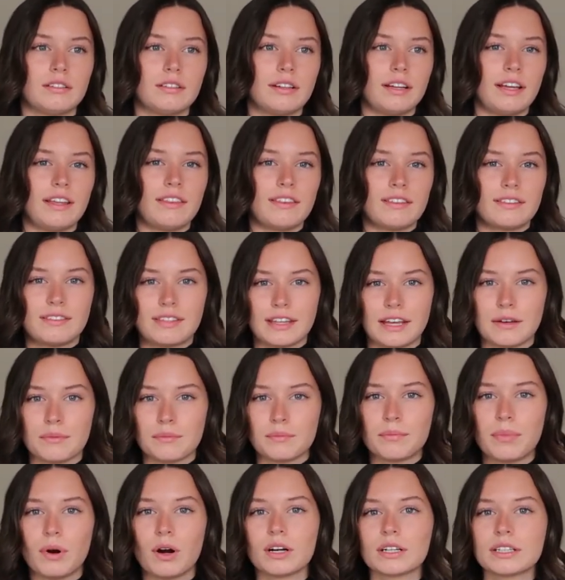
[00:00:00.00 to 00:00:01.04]
in the
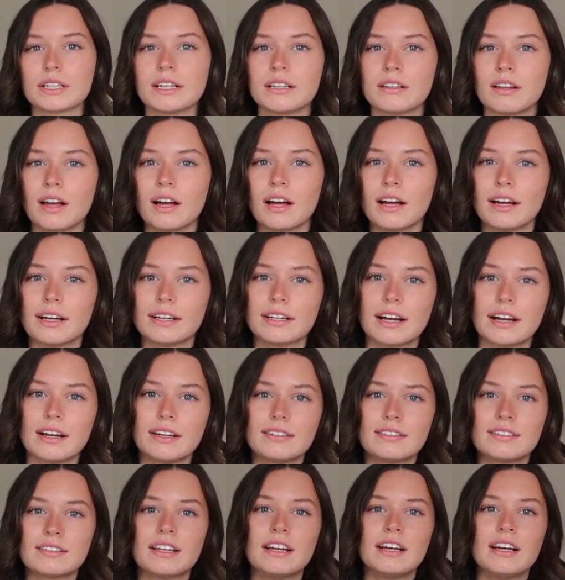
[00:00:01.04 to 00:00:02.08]
same parking lot, I
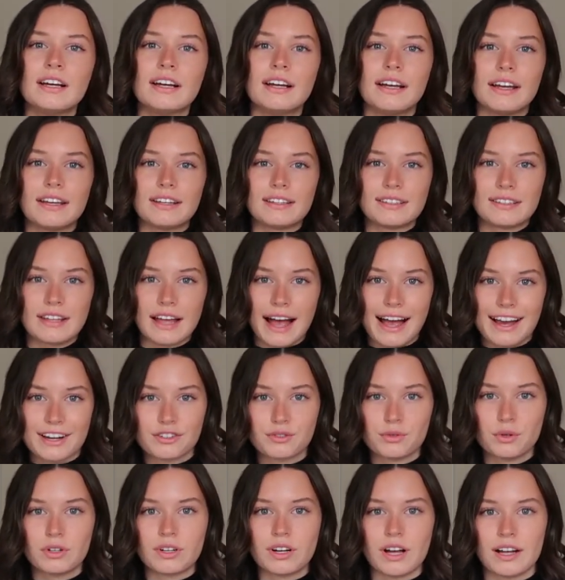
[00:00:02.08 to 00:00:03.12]
guess, is the
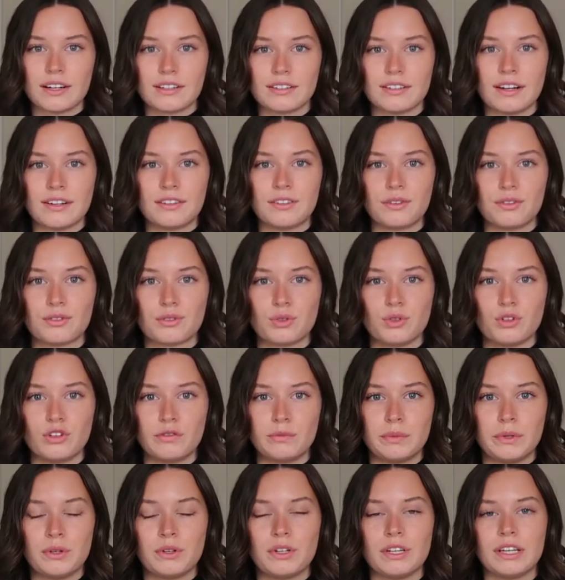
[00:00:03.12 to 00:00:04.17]
actual Continental School of
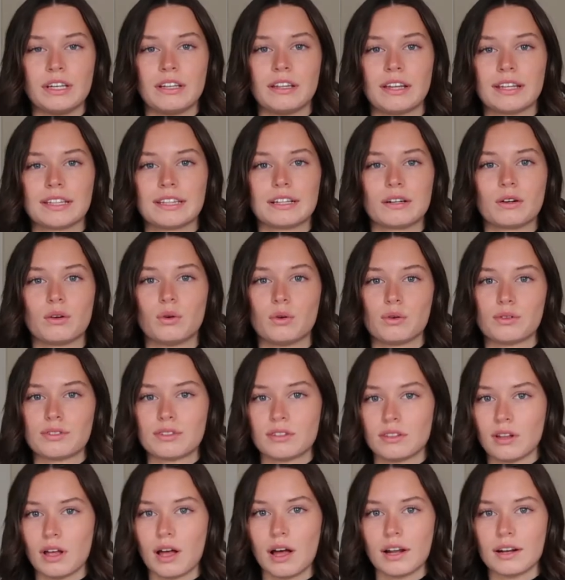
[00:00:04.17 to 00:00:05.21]
Beauty, like their whole
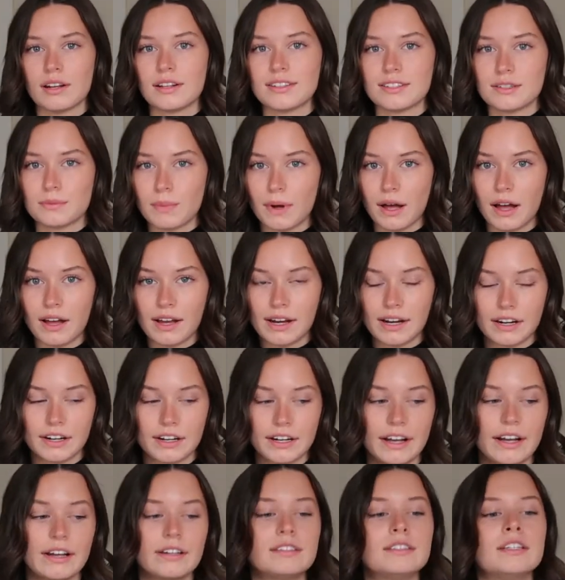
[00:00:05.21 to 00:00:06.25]
salon and spa
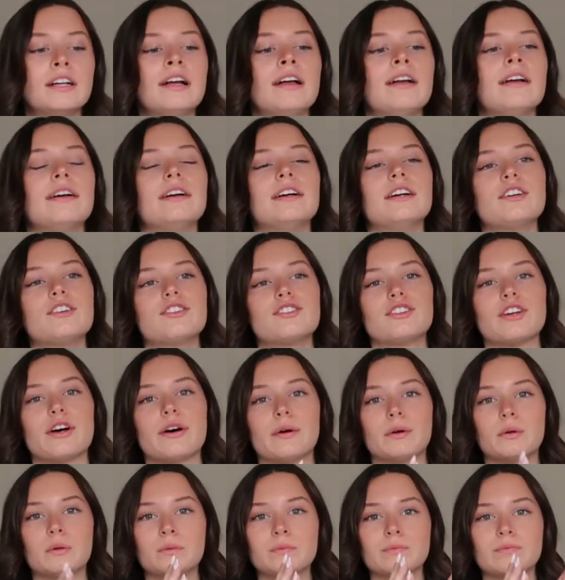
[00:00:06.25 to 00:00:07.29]
area.
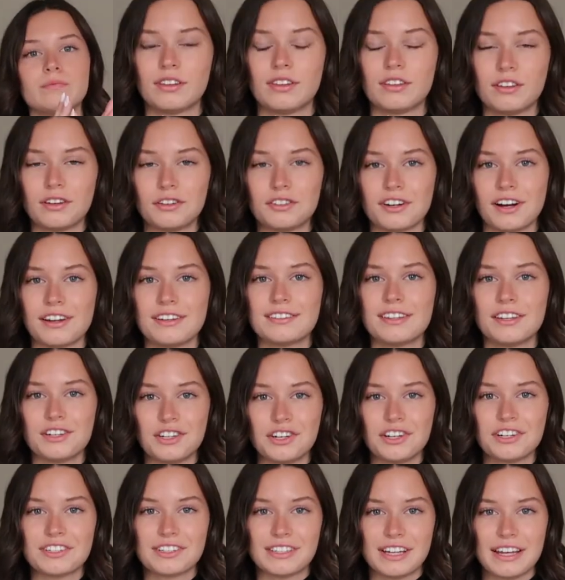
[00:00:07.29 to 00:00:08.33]
So the address that New
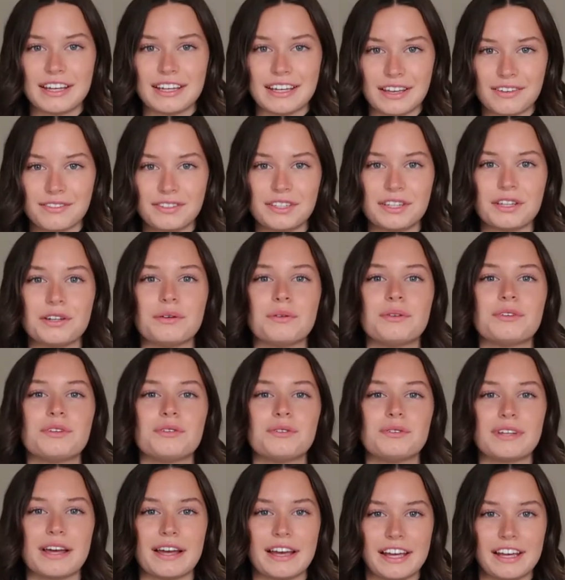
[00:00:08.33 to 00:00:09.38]
York State gives you
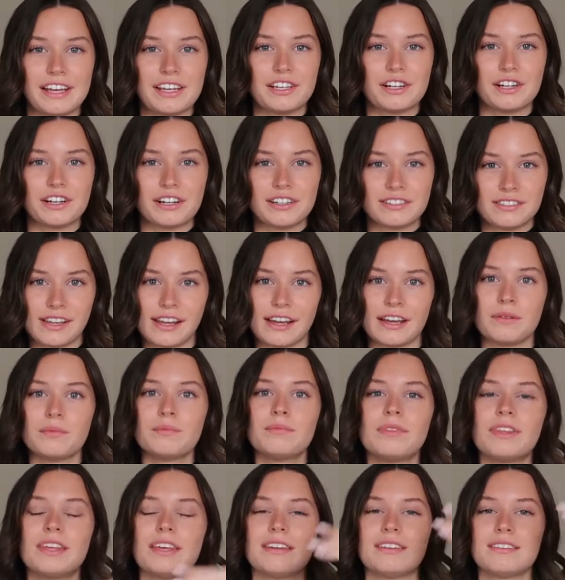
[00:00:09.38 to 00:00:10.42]
to take your
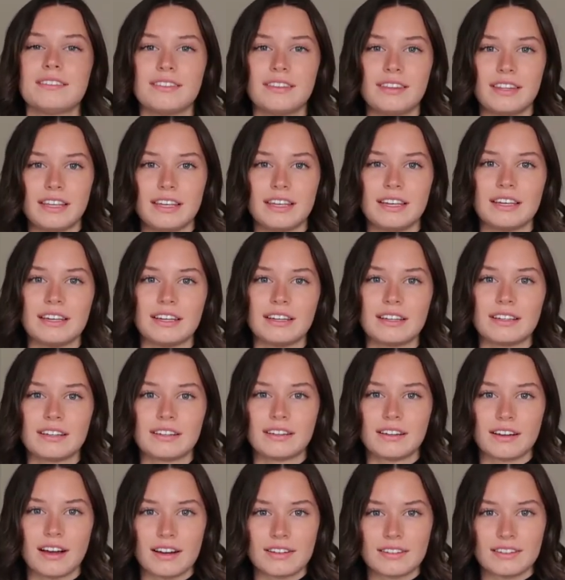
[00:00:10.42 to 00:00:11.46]
exam is the
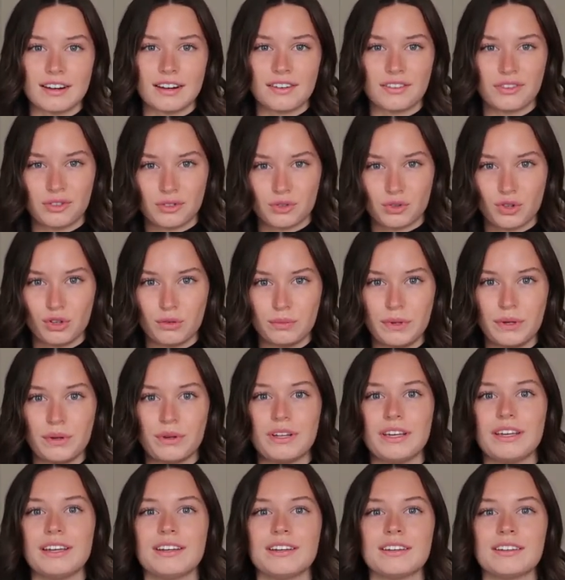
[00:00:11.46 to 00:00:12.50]
Continental School of
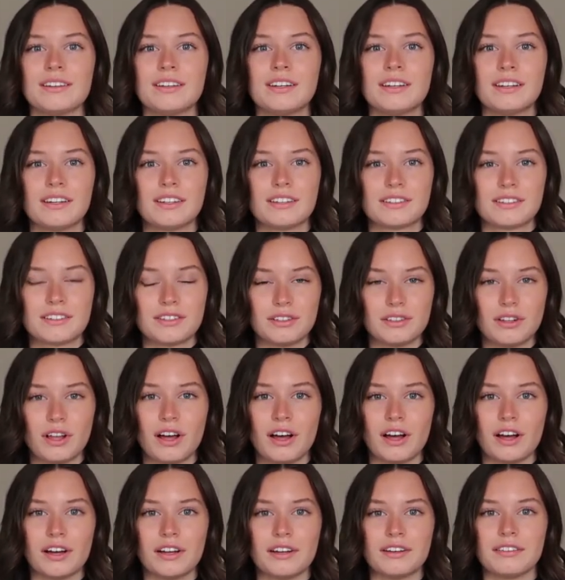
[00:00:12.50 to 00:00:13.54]
Beauty
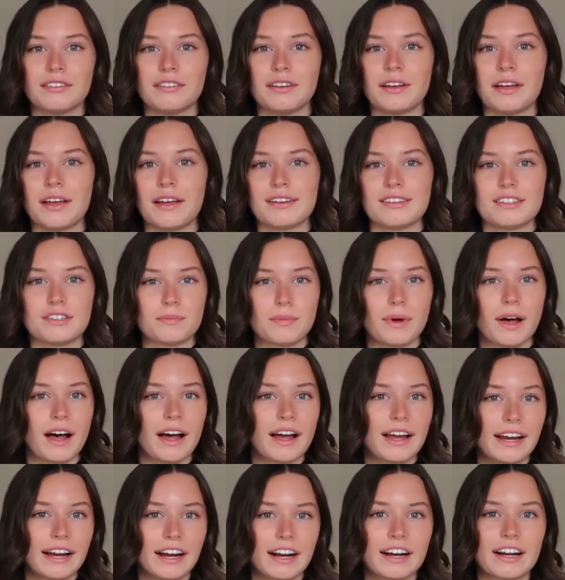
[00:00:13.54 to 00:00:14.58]
salon and
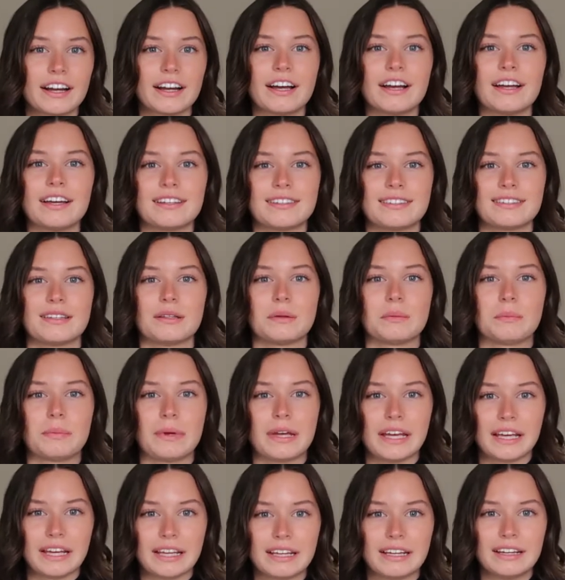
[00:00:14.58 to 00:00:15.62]
spa area. It's the
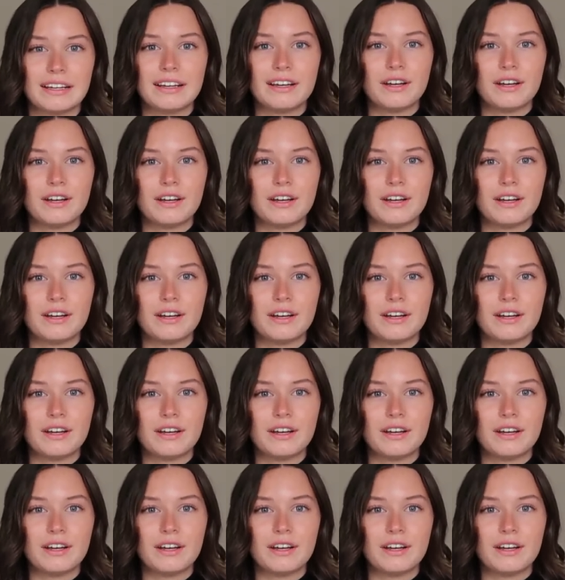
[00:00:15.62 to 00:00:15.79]
big